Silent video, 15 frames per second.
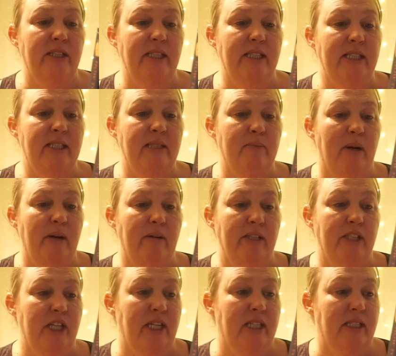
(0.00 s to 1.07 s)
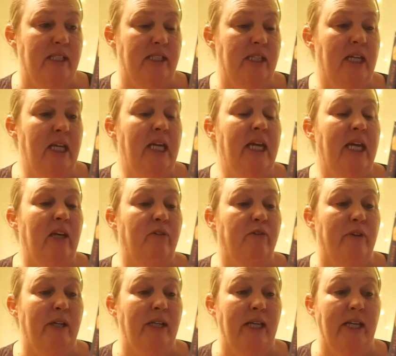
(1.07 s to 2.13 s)
Linda's marriage ended, it
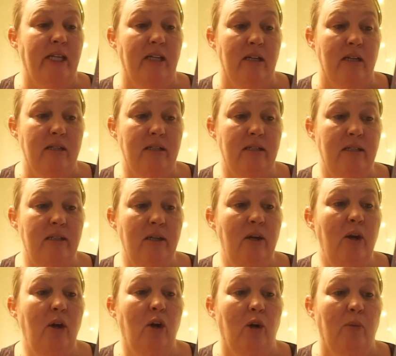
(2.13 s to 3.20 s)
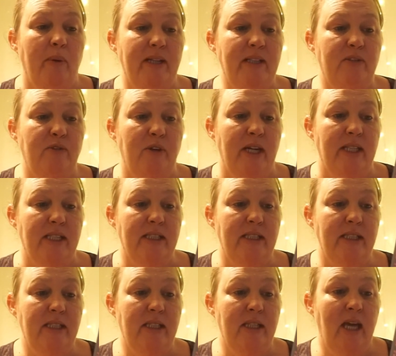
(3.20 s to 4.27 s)
felt like a loss. Her best friend
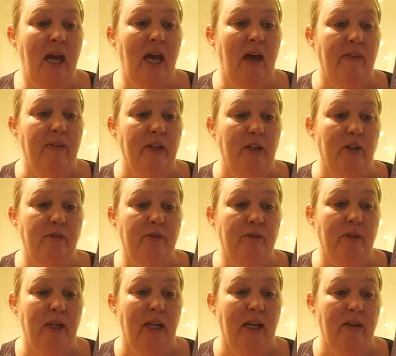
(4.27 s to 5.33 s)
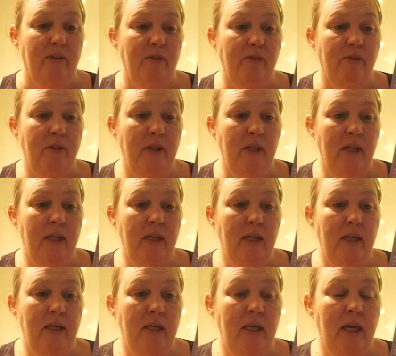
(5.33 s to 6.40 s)
and the love of her life,
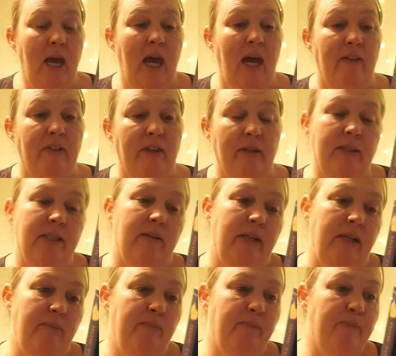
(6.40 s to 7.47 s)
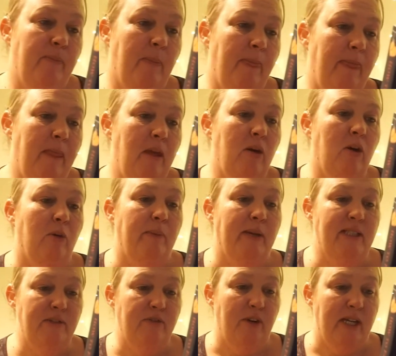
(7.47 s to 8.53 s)
and the, her
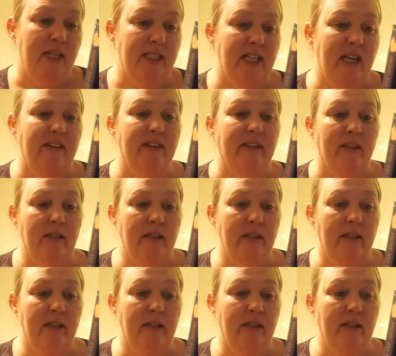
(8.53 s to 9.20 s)
best friend and